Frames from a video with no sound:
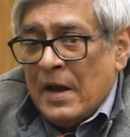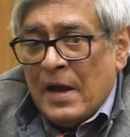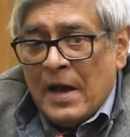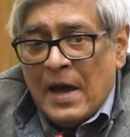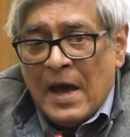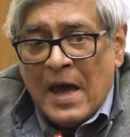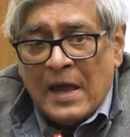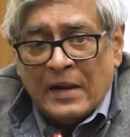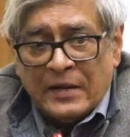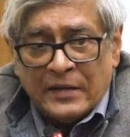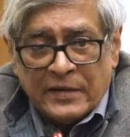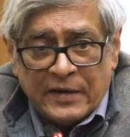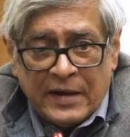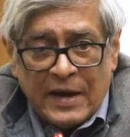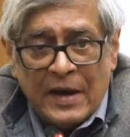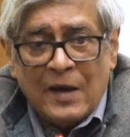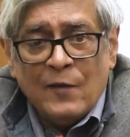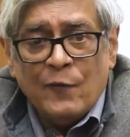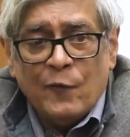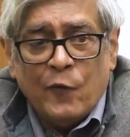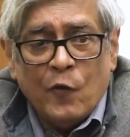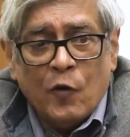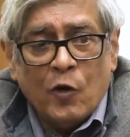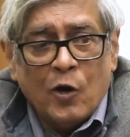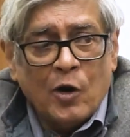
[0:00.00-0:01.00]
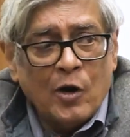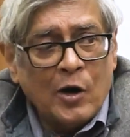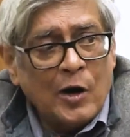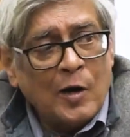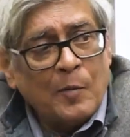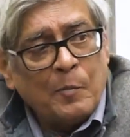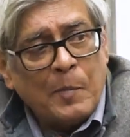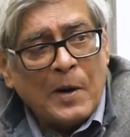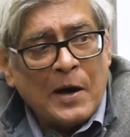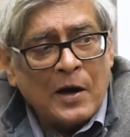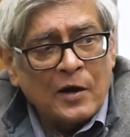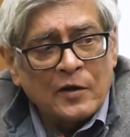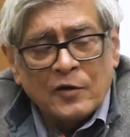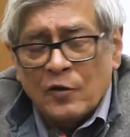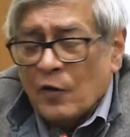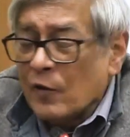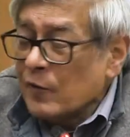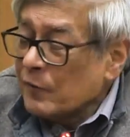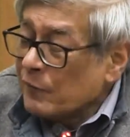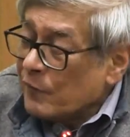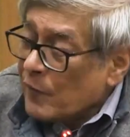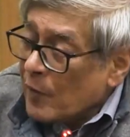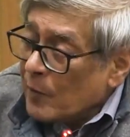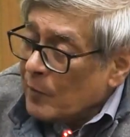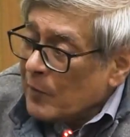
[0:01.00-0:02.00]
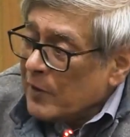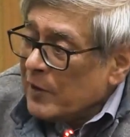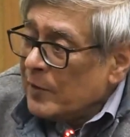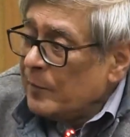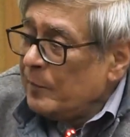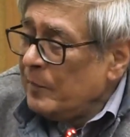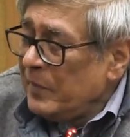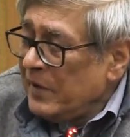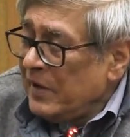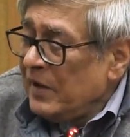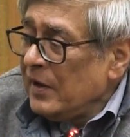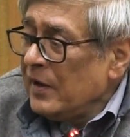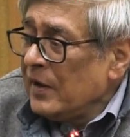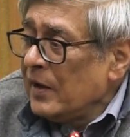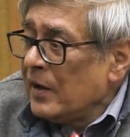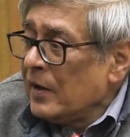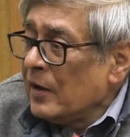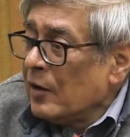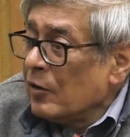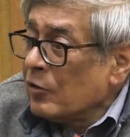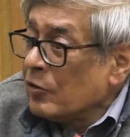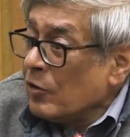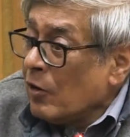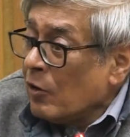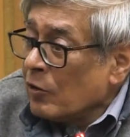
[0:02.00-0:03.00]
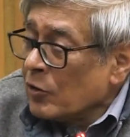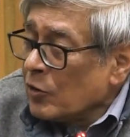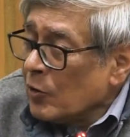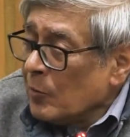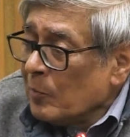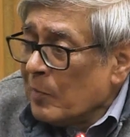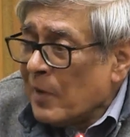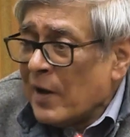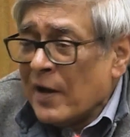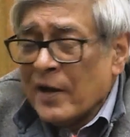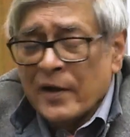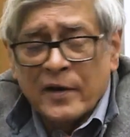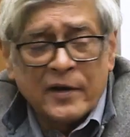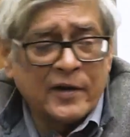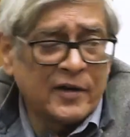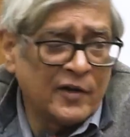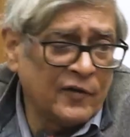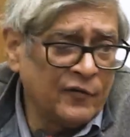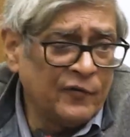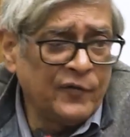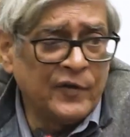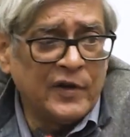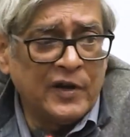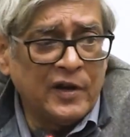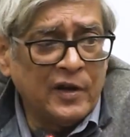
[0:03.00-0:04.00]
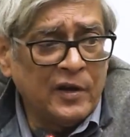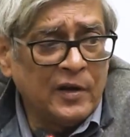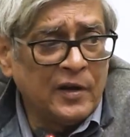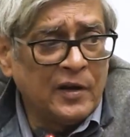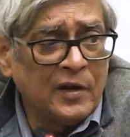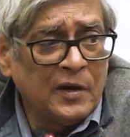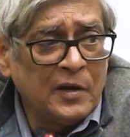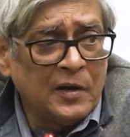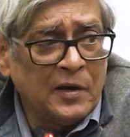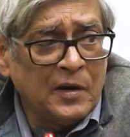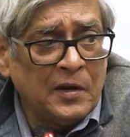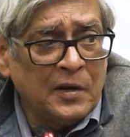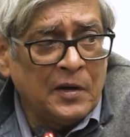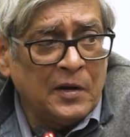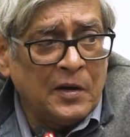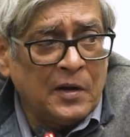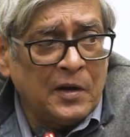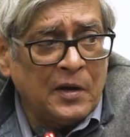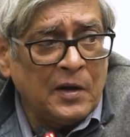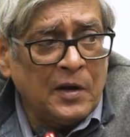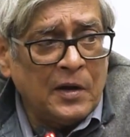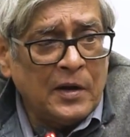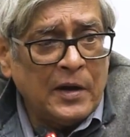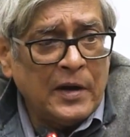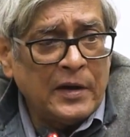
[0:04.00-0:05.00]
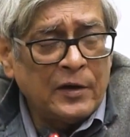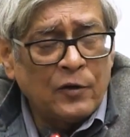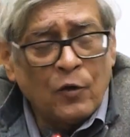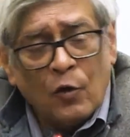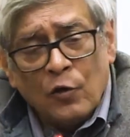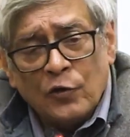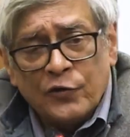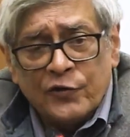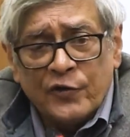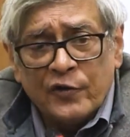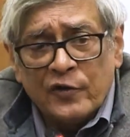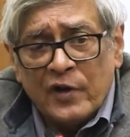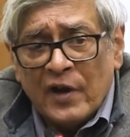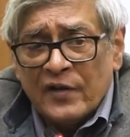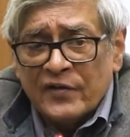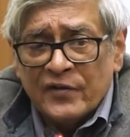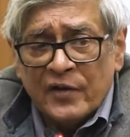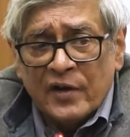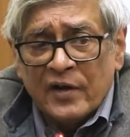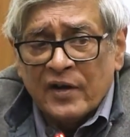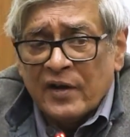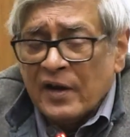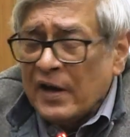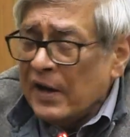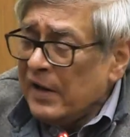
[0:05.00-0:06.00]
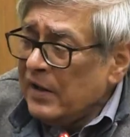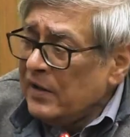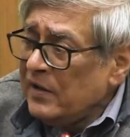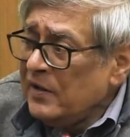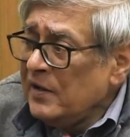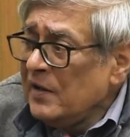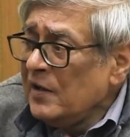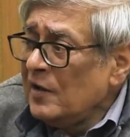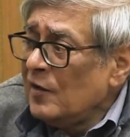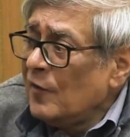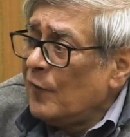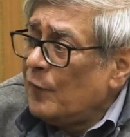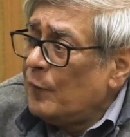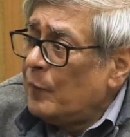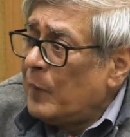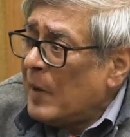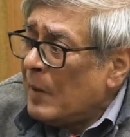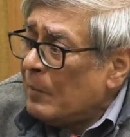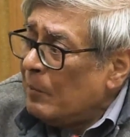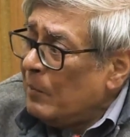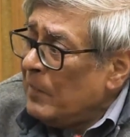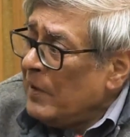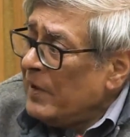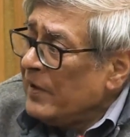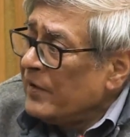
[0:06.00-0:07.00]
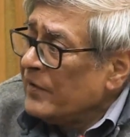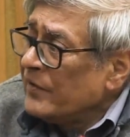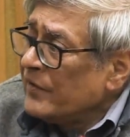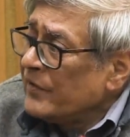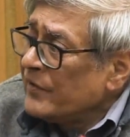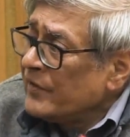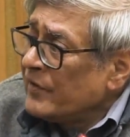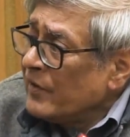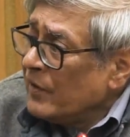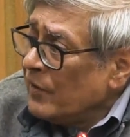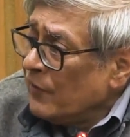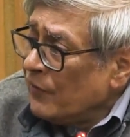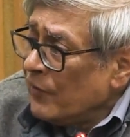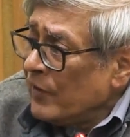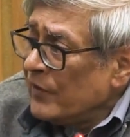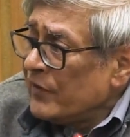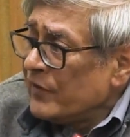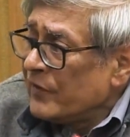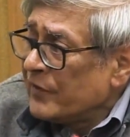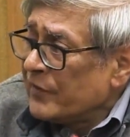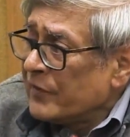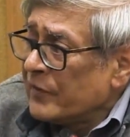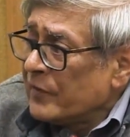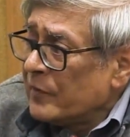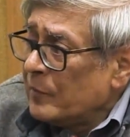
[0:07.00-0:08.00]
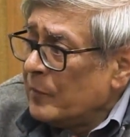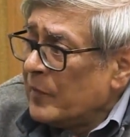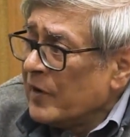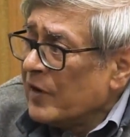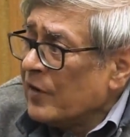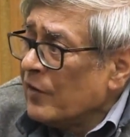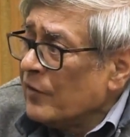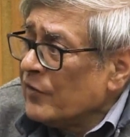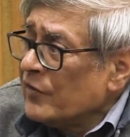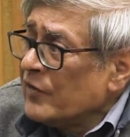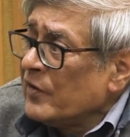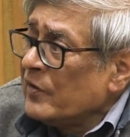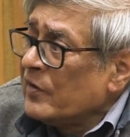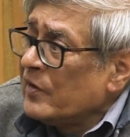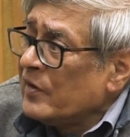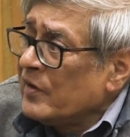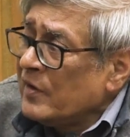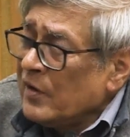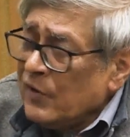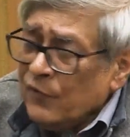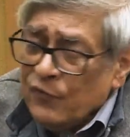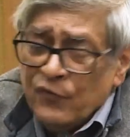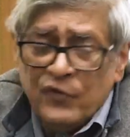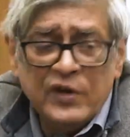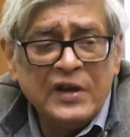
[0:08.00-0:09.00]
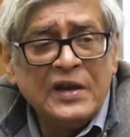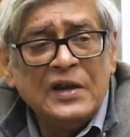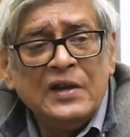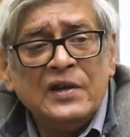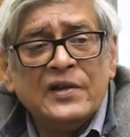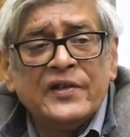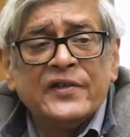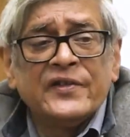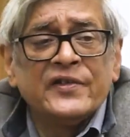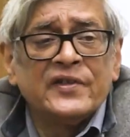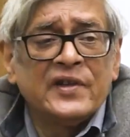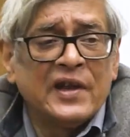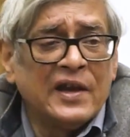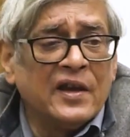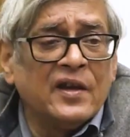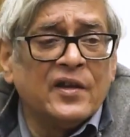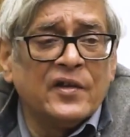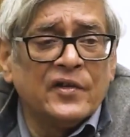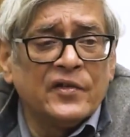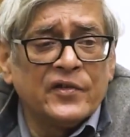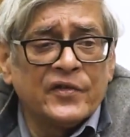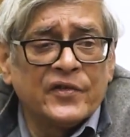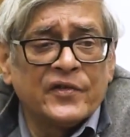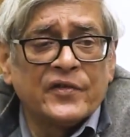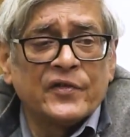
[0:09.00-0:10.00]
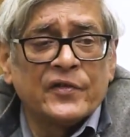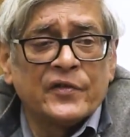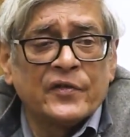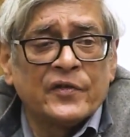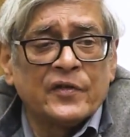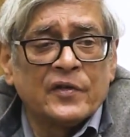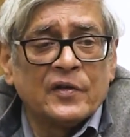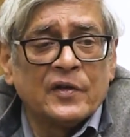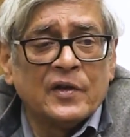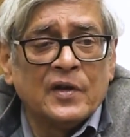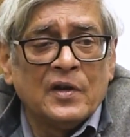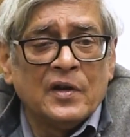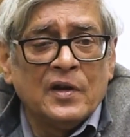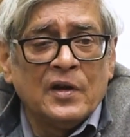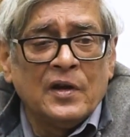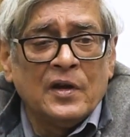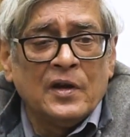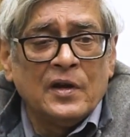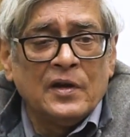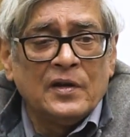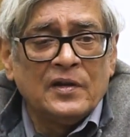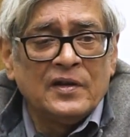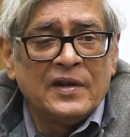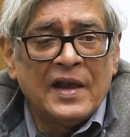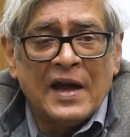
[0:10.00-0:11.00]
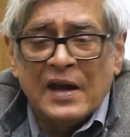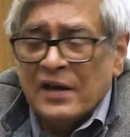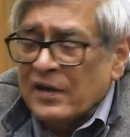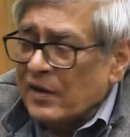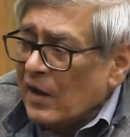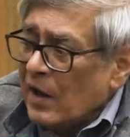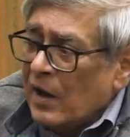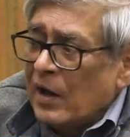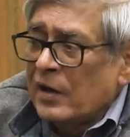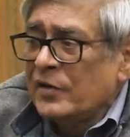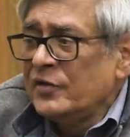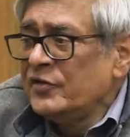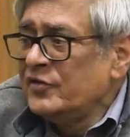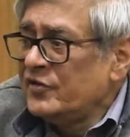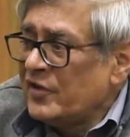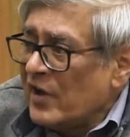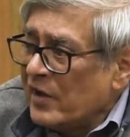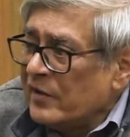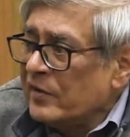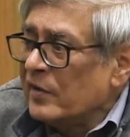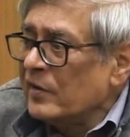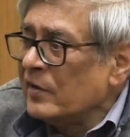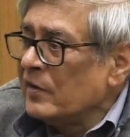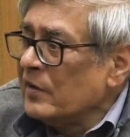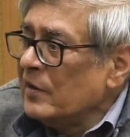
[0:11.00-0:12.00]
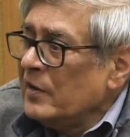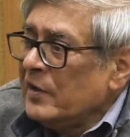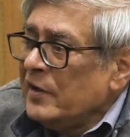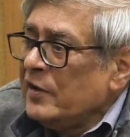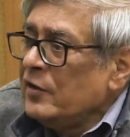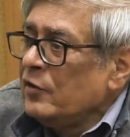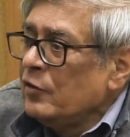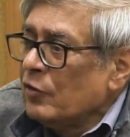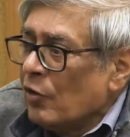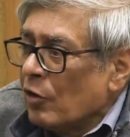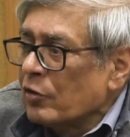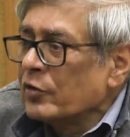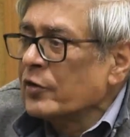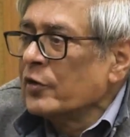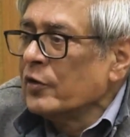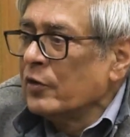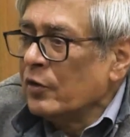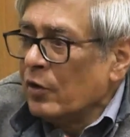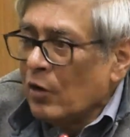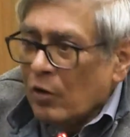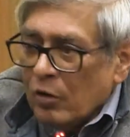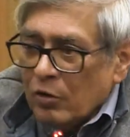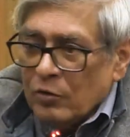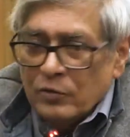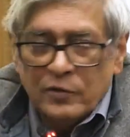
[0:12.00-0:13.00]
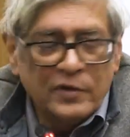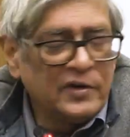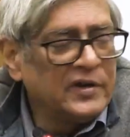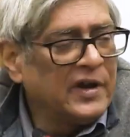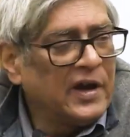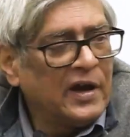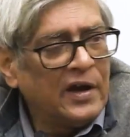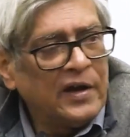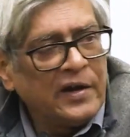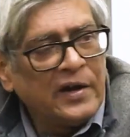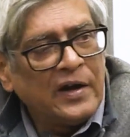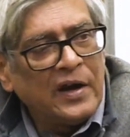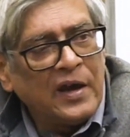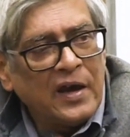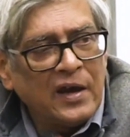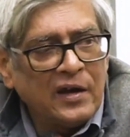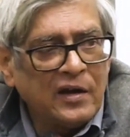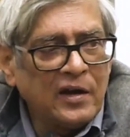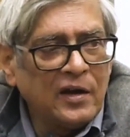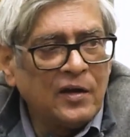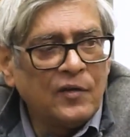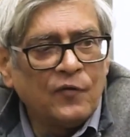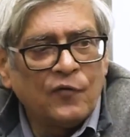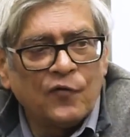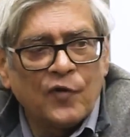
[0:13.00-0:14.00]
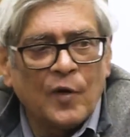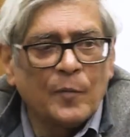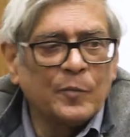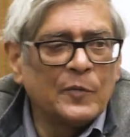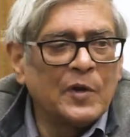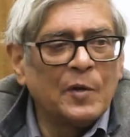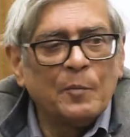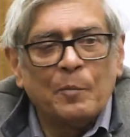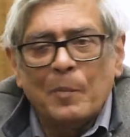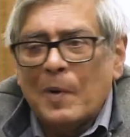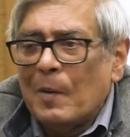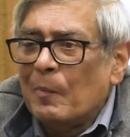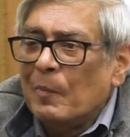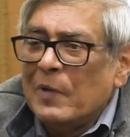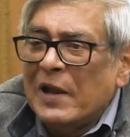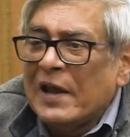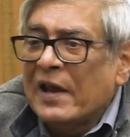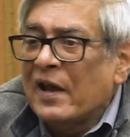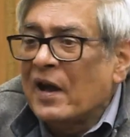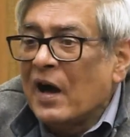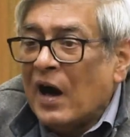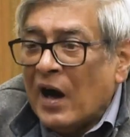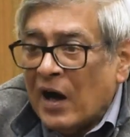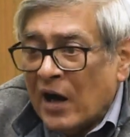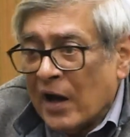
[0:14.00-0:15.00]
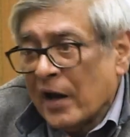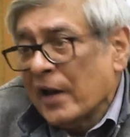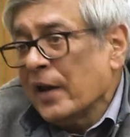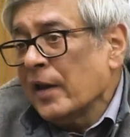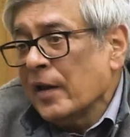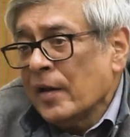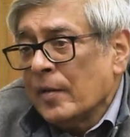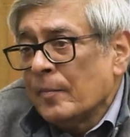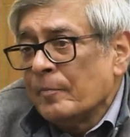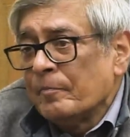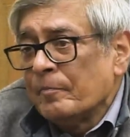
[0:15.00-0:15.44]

And therefore, apart from it being an autobiography, it also does a great deal of public service because it reveals things that are generally not known. They are hidden from the public eye.